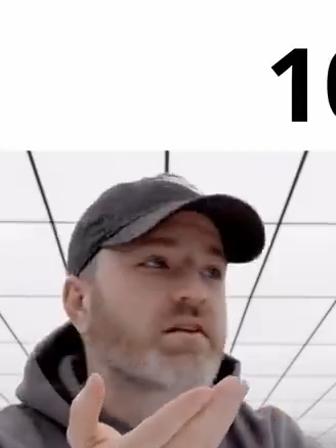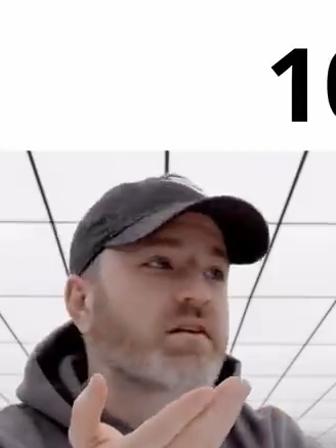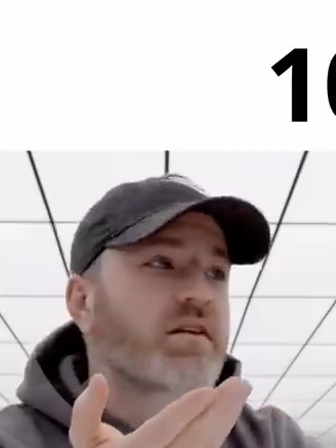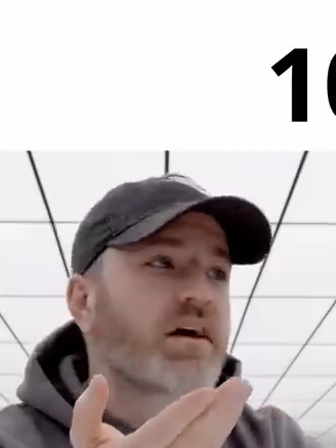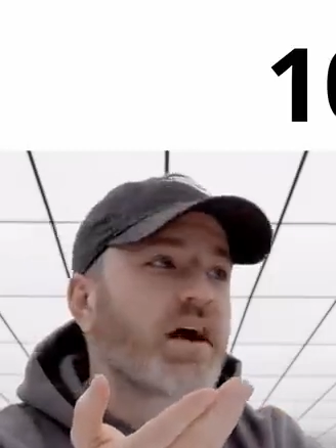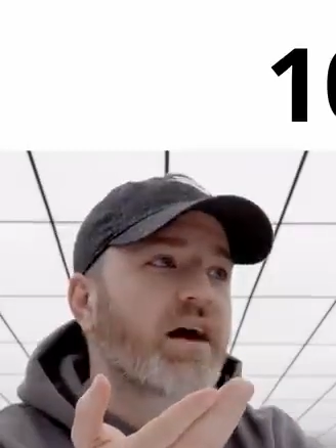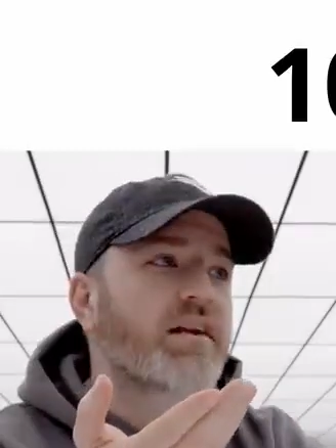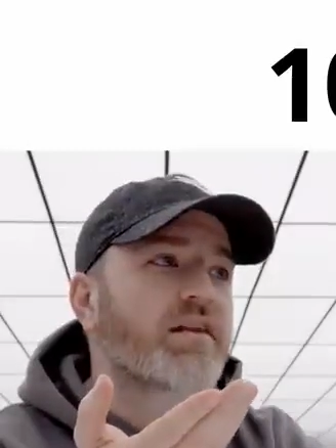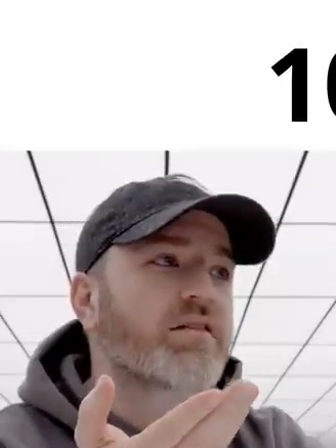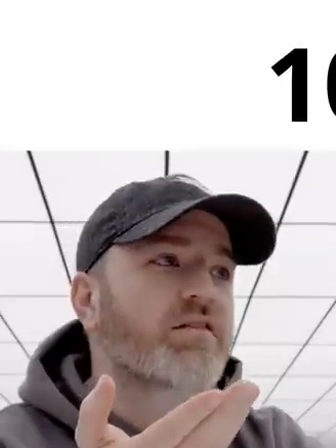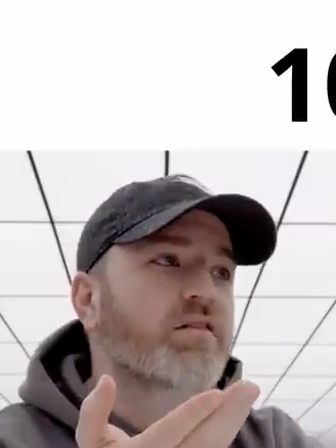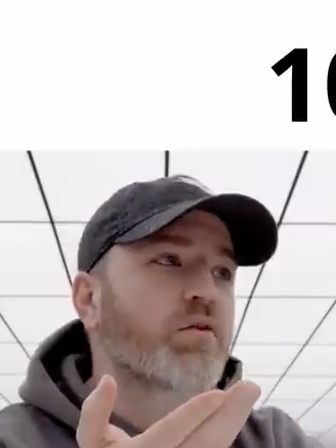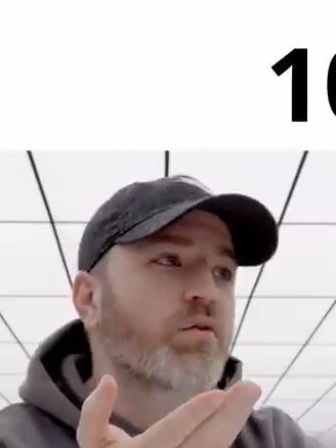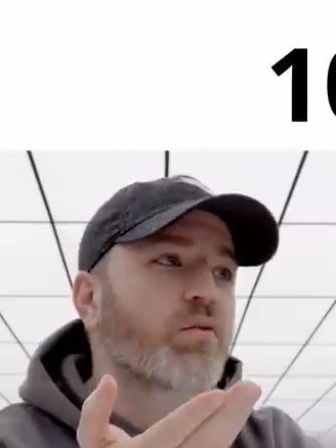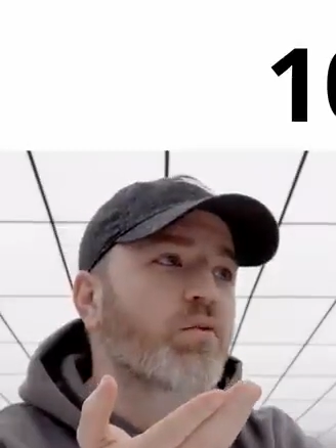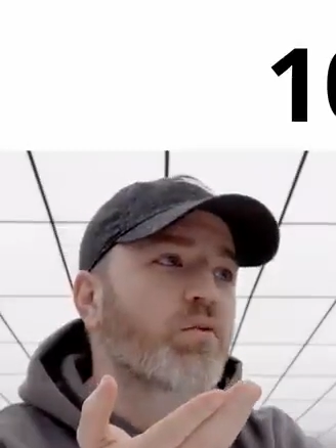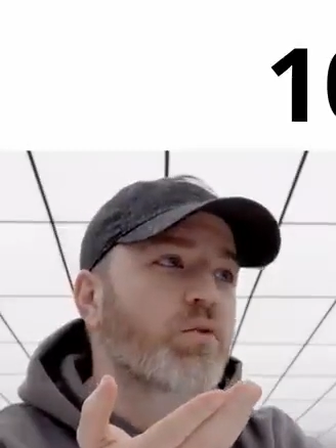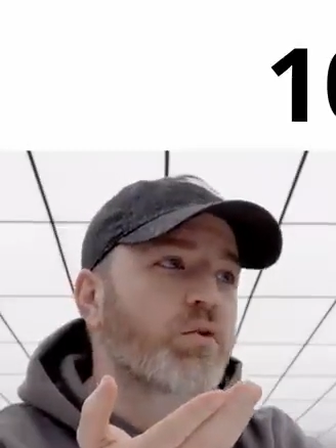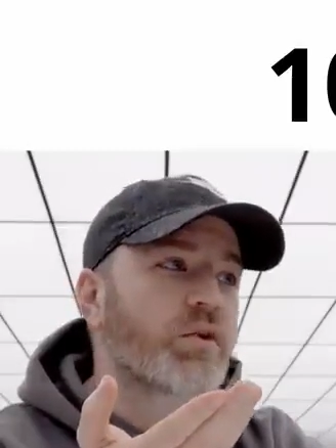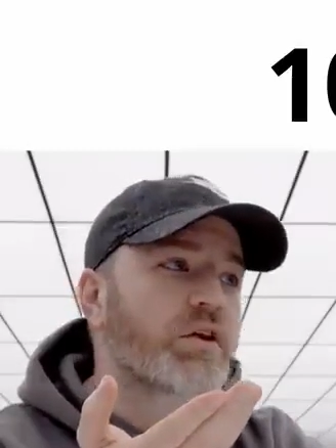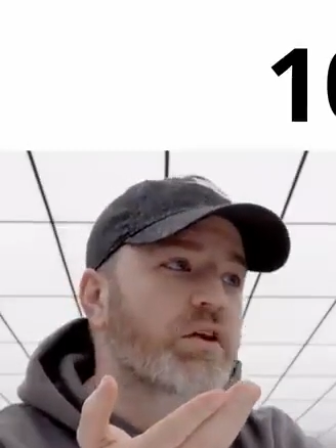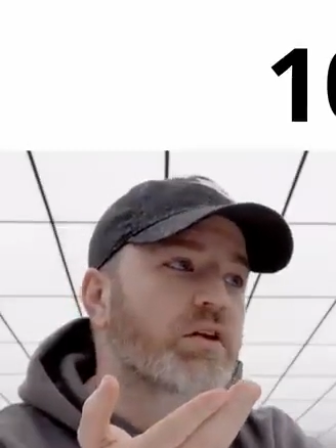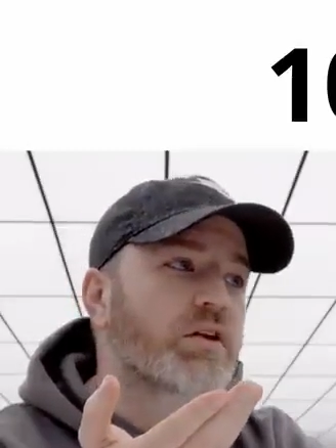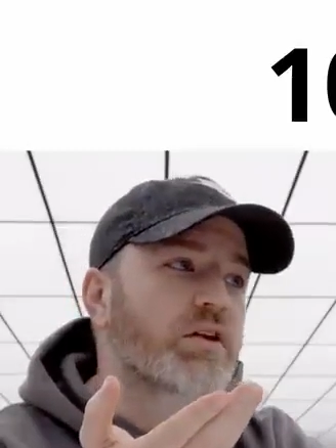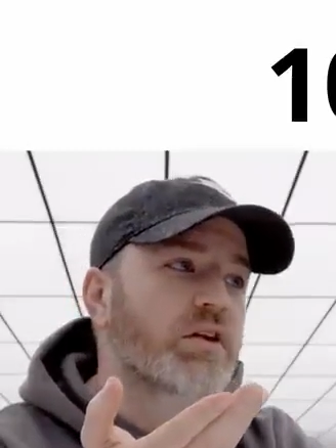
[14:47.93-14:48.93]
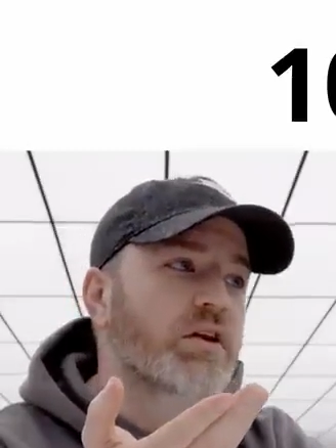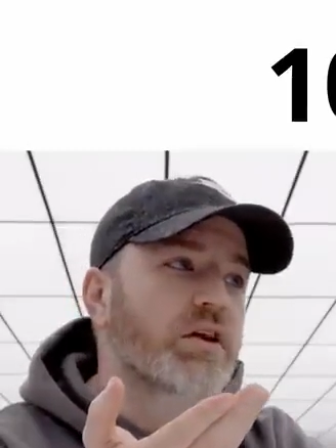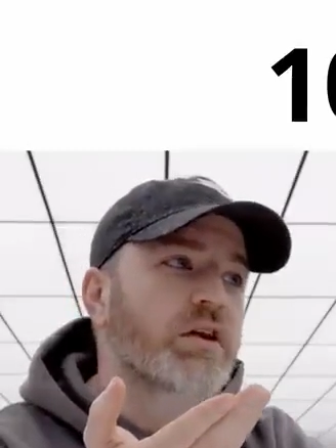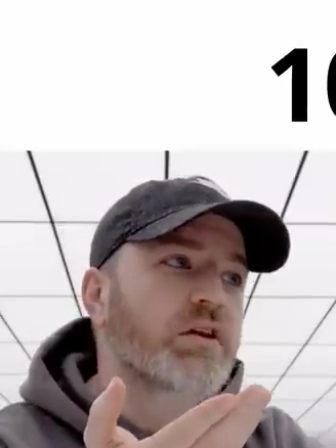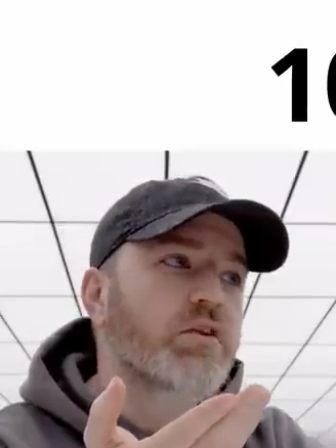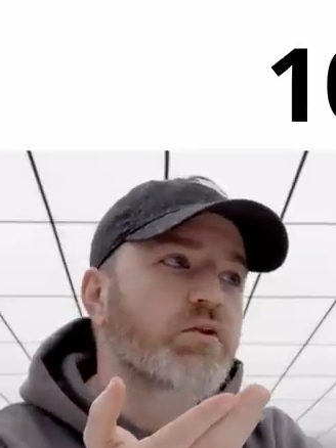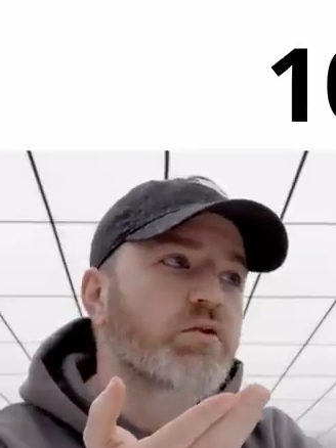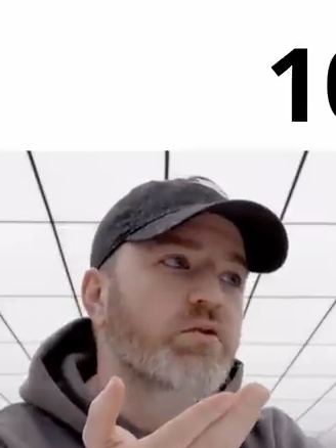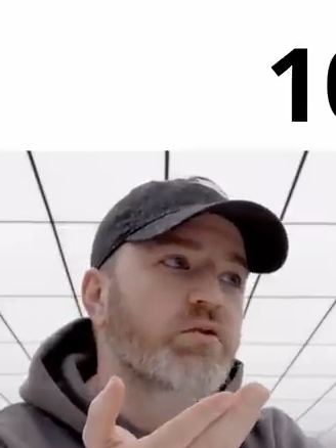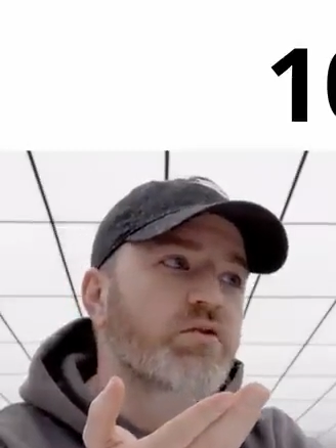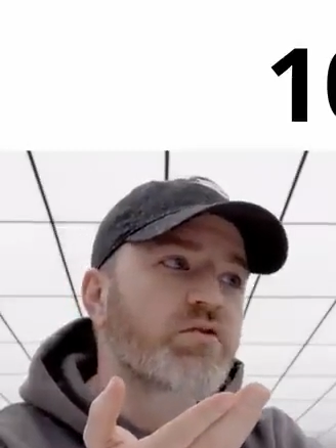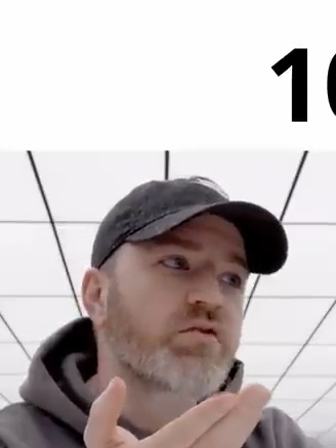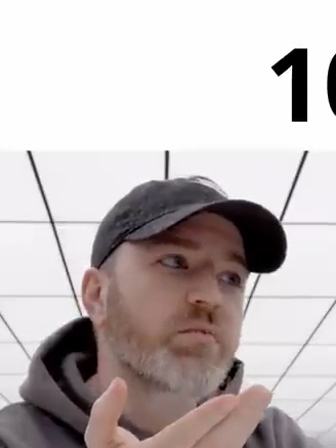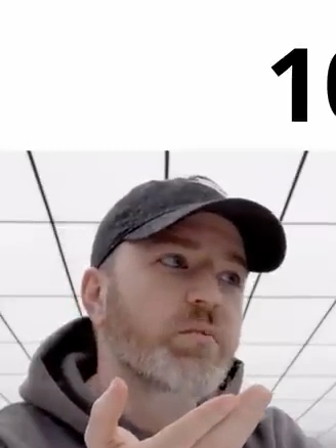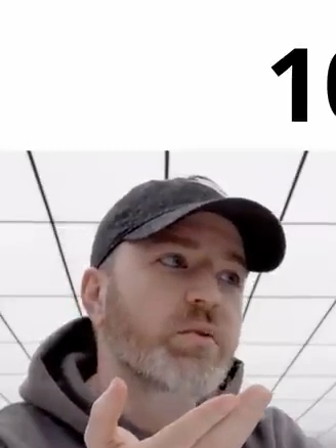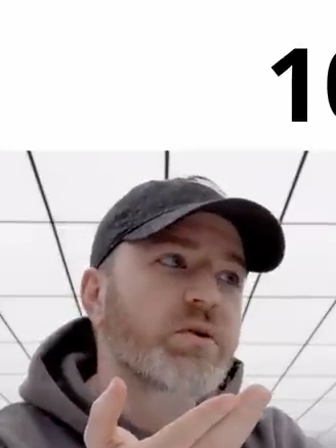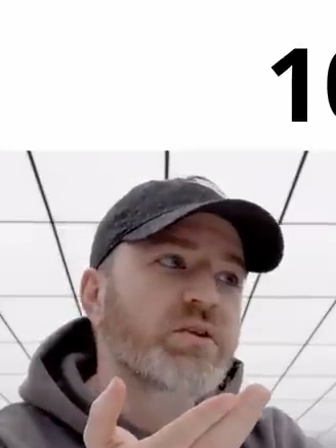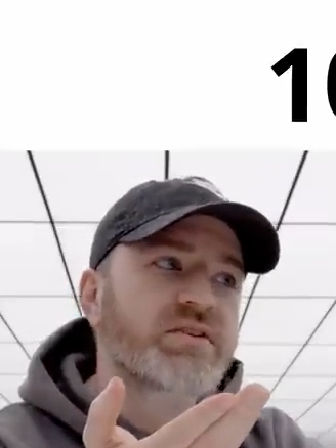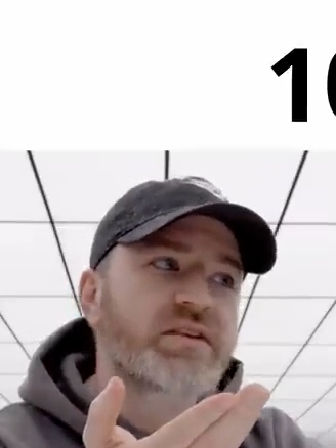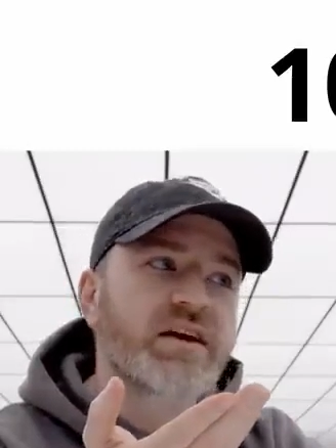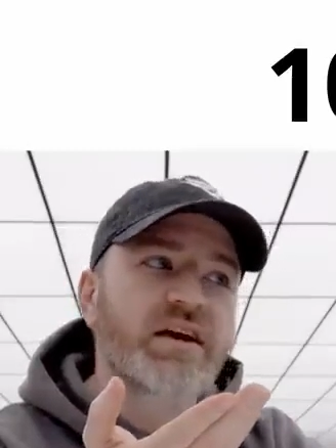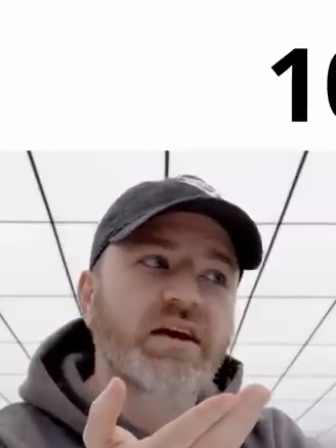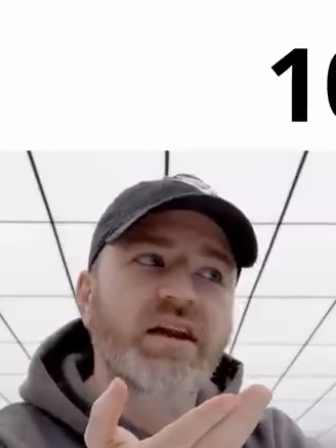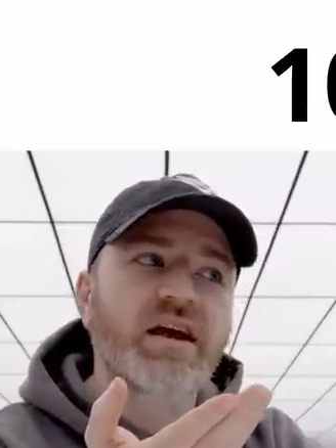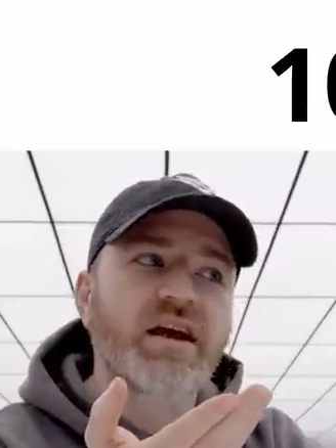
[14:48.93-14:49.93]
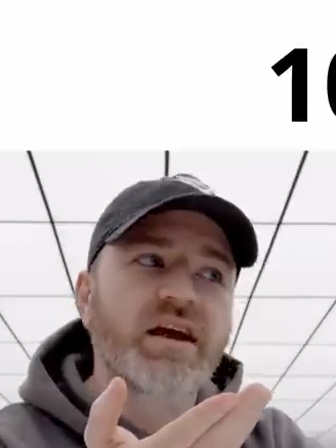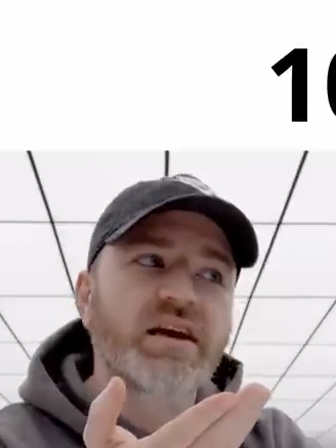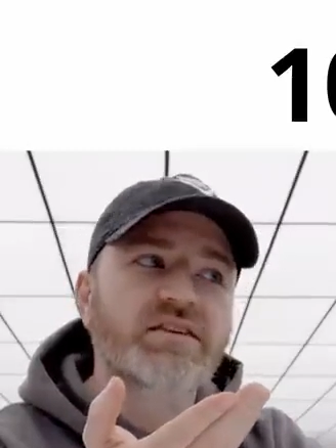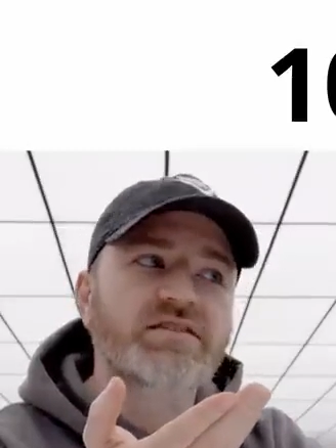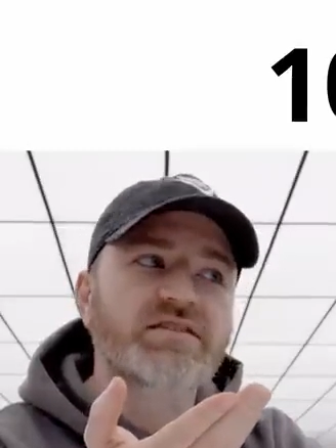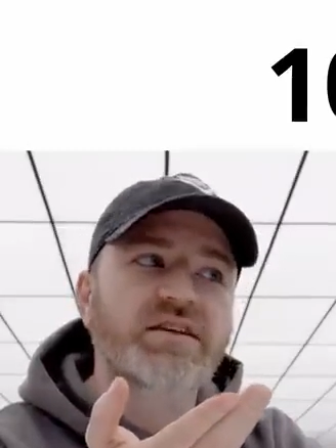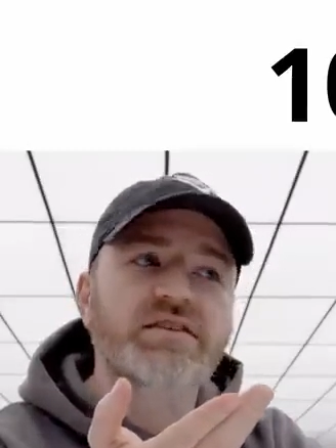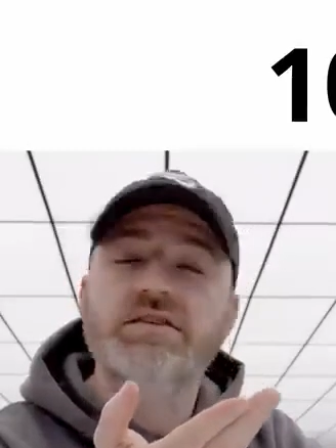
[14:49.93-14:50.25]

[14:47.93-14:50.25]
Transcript: That is a really usable 10X.